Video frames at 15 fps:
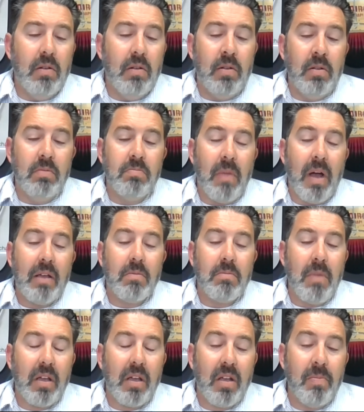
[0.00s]

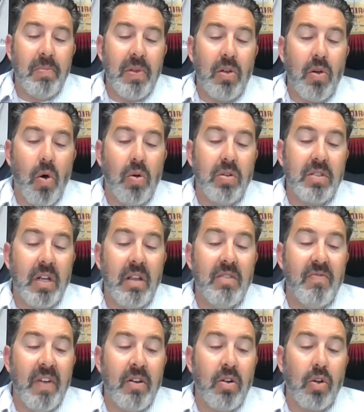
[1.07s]
my company goal, is any
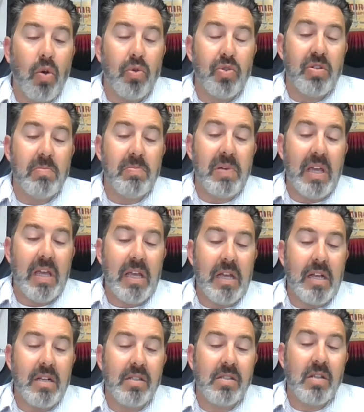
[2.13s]
vendor goal should be,
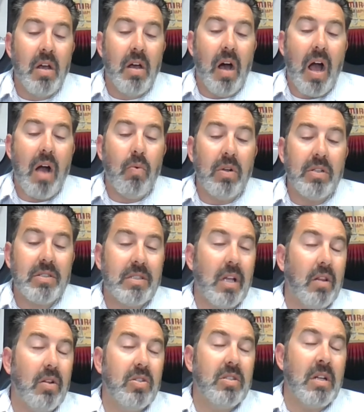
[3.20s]
is I want
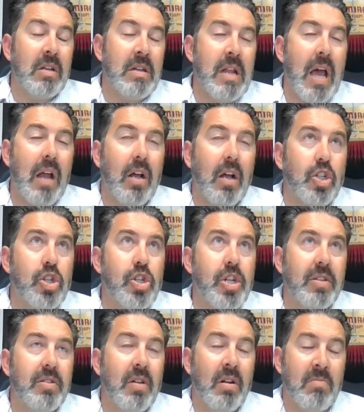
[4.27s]
sellers to net a
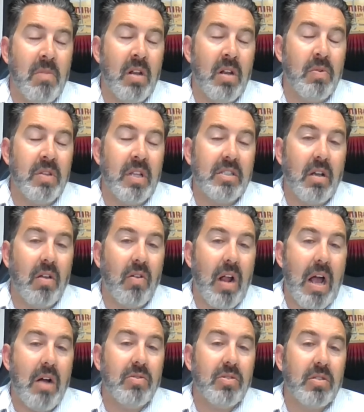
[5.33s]
shit ton of money when they sell their
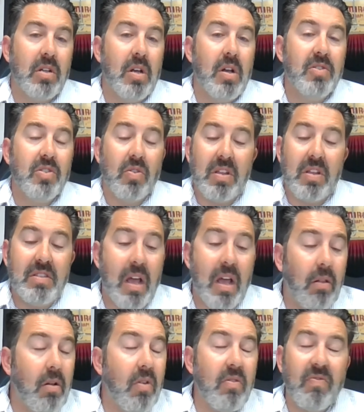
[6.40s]
house. So they
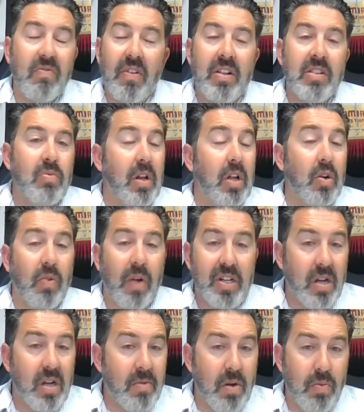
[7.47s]
tell all their friends what a great
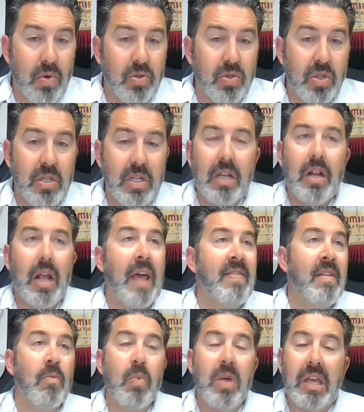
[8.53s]
job their realtor did, and
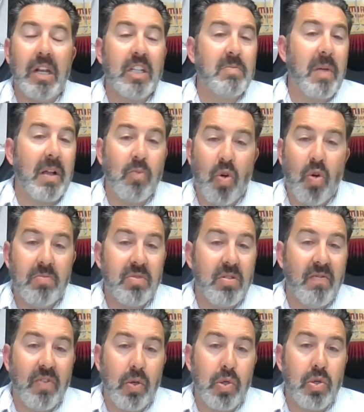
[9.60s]
then we can inspect more homes in
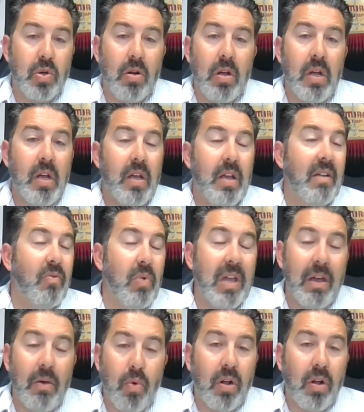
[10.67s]
the future. If we
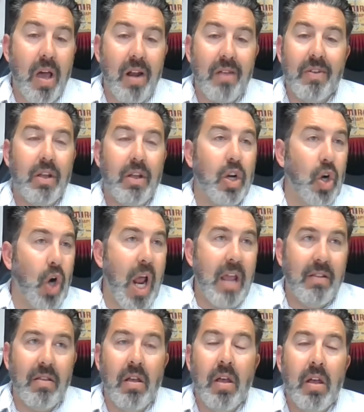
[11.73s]
get work out of it,
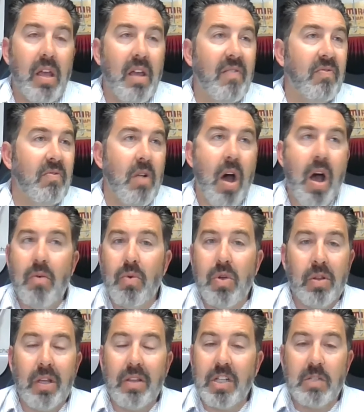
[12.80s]
great. If not, we
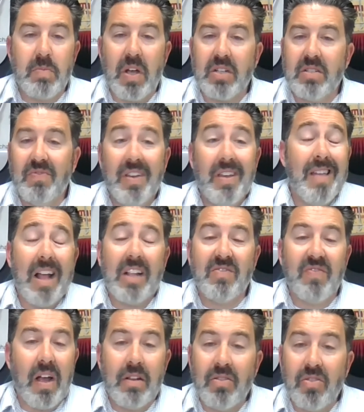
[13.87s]
only get the inspection fee, that's
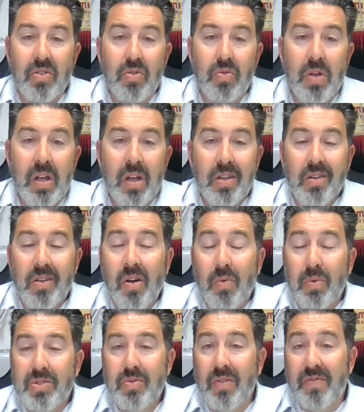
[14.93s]
fine too.
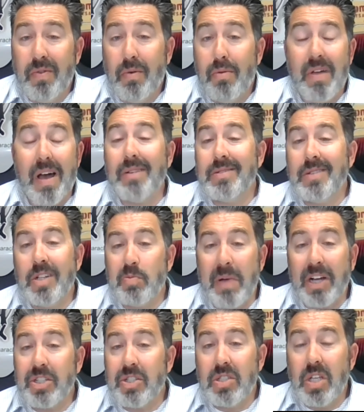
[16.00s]
We'll do a few thousand
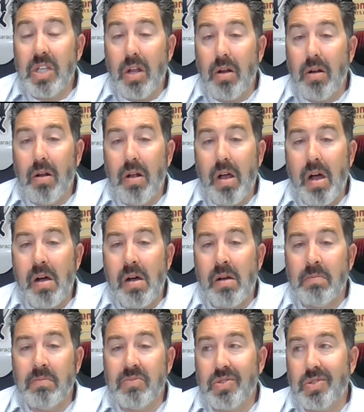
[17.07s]
inspections a year.
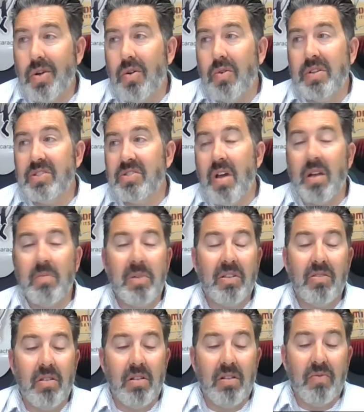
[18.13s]
So it's not a big
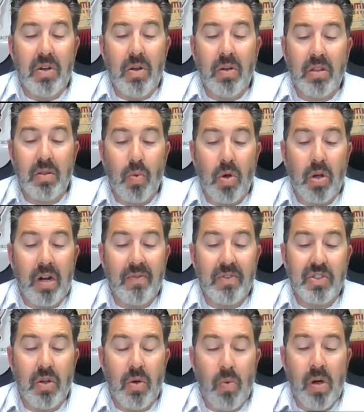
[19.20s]
deal if we don't get to work on every
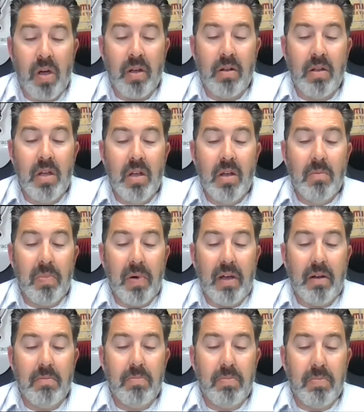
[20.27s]
single one,
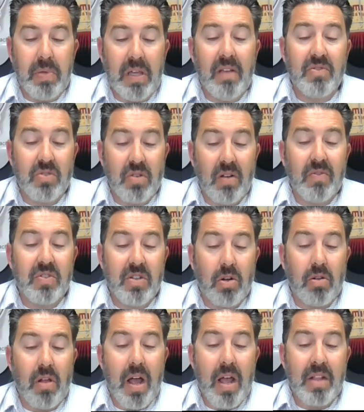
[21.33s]
but be of service to your
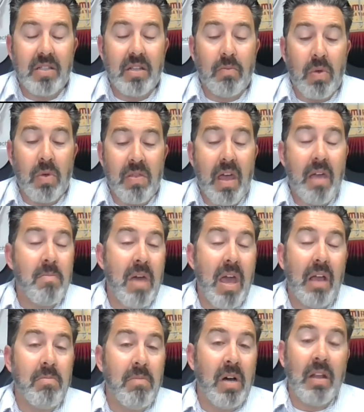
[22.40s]
clients. And when they
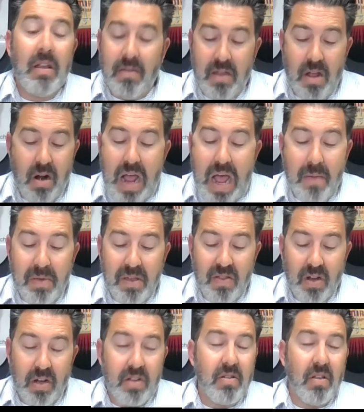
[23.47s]
make money, they're happy.
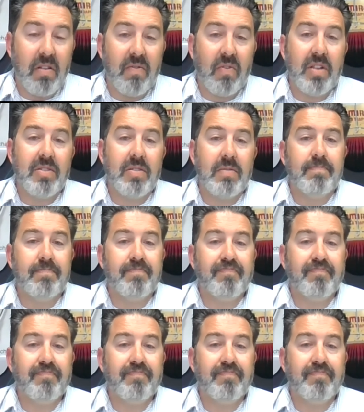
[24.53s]
They're going to tell their friends.